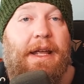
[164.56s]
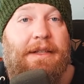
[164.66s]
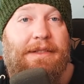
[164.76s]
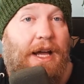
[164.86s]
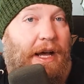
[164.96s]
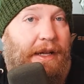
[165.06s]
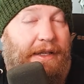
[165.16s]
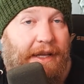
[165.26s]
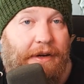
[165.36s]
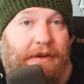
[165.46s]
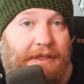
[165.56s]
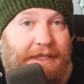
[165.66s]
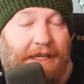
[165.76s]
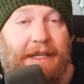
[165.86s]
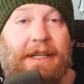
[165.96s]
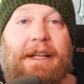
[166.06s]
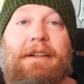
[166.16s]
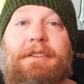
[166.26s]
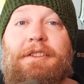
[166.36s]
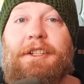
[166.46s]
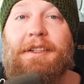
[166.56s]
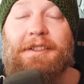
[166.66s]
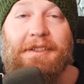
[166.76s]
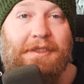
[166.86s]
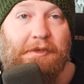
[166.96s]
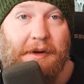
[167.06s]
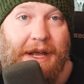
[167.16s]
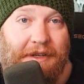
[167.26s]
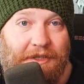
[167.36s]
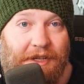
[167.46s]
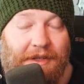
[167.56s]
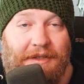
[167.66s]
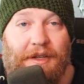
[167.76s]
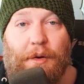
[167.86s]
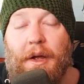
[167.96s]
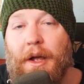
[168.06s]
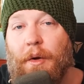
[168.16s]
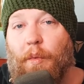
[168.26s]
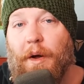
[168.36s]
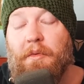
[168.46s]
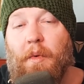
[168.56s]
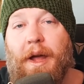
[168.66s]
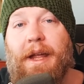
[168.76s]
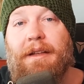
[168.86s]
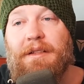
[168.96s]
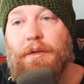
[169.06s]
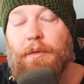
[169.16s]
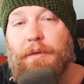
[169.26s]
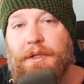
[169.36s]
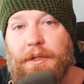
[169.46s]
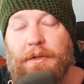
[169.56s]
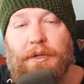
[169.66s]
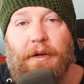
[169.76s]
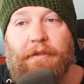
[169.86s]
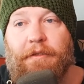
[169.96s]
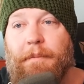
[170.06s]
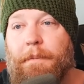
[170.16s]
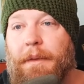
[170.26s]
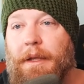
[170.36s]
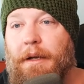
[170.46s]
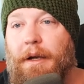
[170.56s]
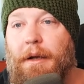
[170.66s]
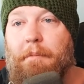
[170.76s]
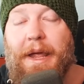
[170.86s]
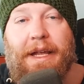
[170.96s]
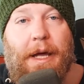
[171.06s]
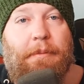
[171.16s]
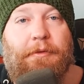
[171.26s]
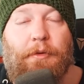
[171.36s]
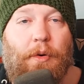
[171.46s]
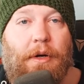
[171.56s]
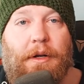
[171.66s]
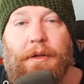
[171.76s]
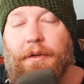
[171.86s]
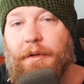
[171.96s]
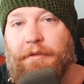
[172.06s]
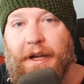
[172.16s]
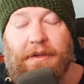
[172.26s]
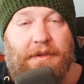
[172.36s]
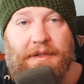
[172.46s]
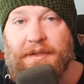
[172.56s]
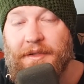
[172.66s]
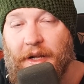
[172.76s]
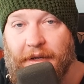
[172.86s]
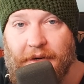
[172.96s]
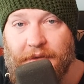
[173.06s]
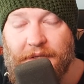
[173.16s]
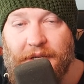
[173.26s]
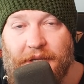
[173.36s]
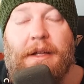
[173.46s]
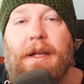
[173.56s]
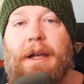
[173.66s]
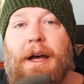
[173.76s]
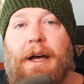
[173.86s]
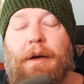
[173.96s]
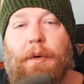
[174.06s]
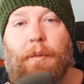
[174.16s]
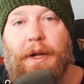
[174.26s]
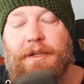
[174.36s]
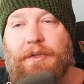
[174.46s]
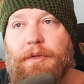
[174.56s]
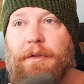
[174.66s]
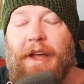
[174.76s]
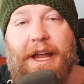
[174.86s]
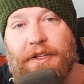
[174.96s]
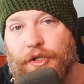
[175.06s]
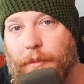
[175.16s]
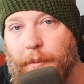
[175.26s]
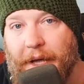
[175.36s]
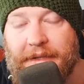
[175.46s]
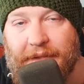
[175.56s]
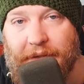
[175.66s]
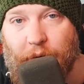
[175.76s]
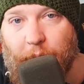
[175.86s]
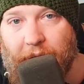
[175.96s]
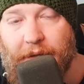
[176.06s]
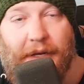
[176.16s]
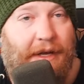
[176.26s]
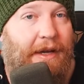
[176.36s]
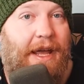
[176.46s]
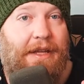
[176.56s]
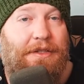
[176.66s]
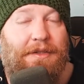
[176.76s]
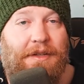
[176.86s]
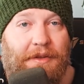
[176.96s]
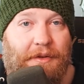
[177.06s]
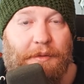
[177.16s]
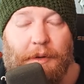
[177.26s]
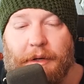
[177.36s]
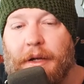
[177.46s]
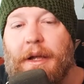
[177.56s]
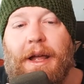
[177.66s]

is not a guarantee. It is just a strategy. So one way to sort of make up for the fact that this is not a guarantee, one way to sort of hedge your bets a little bit, hedge is another good word,